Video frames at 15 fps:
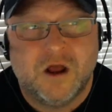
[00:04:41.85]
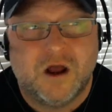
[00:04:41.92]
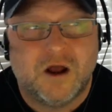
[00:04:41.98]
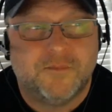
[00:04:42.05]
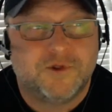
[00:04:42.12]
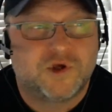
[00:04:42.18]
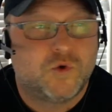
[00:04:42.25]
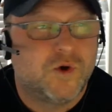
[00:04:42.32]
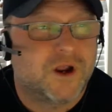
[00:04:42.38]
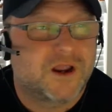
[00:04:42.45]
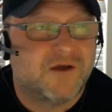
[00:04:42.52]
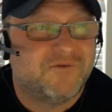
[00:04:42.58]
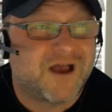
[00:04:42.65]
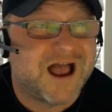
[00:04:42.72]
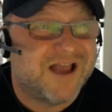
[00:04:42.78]
It's quick.
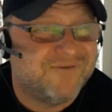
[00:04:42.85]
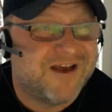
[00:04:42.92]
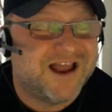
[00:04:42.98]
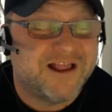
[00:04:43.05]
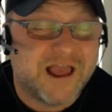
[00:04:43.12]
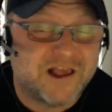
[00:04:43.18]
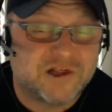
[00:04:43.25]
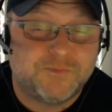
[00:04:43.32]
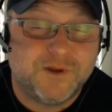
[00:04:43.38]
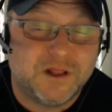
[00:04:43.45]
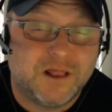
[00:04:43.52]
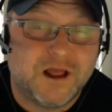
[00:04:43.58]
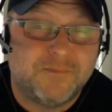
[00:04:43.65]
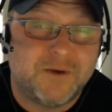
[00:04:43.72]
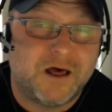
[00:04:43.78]
I've had
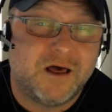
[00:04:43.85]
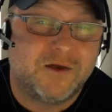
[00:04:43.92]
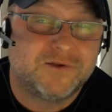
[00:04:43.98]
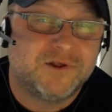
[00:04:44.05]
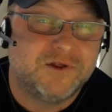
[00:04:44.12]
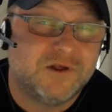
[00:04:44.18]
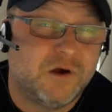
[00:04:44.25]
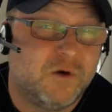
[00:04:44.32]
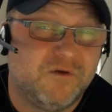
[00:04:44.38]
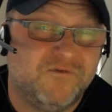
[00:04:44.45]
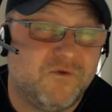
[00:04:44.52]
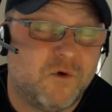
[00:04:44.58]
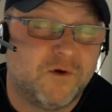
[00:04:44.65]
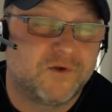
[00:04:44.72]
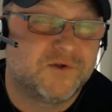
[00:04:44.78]
SBLI policies go in
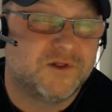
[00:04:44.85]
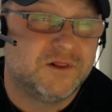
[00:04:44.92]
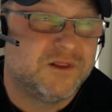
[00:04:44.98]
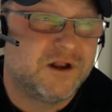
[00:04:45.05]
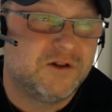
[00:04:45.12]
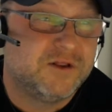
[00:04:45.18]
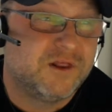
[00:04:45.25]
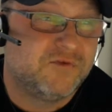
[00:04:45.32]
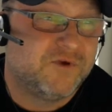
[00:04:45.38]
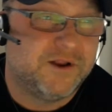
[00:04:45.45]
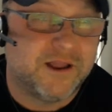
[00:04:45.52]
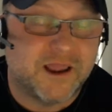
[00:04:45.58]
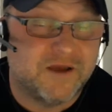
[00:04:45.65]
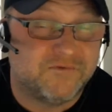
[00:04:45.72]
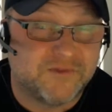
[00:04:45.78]
force in literally
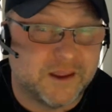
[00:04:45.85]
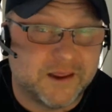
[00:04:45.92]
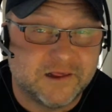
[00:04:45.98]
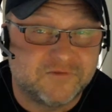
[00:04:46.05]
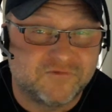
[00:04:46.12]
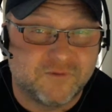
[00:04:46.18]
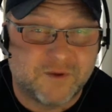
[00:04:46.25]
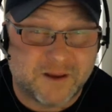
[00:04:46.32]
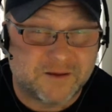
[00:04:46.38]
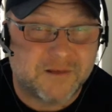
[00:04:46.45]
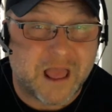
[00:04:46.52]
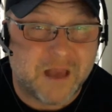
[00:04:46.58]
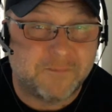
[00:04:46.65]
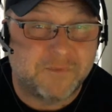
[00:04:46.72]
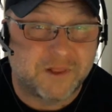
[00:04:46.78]
3.5 days from
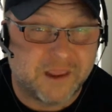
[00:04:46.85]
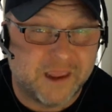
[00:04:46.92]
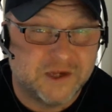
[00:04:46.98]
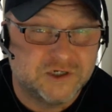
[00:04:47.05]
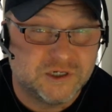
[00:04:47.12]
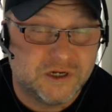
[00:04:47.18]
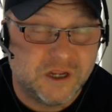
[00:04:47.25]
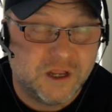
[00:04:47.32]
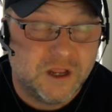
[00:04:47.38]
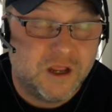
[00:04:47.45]
application.